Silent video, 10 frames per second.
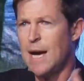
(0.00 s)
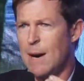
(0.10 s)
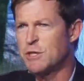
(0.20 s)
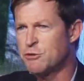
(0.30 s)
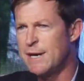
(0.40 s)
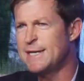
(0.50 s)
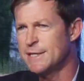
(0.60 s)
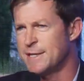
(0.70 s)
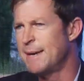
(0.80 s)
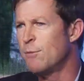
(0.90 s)
I was
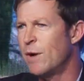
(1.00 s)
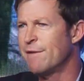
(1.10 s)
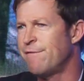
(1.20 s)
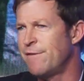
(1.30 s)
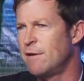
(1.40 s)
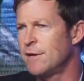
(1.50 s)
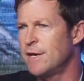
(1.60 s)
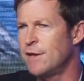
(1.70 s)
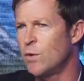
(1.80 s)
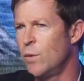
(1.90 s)
rated the #1 fielder
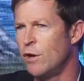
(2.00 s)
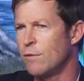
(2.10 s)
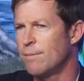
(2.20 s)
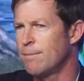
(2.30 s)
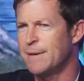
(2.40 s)
in the world,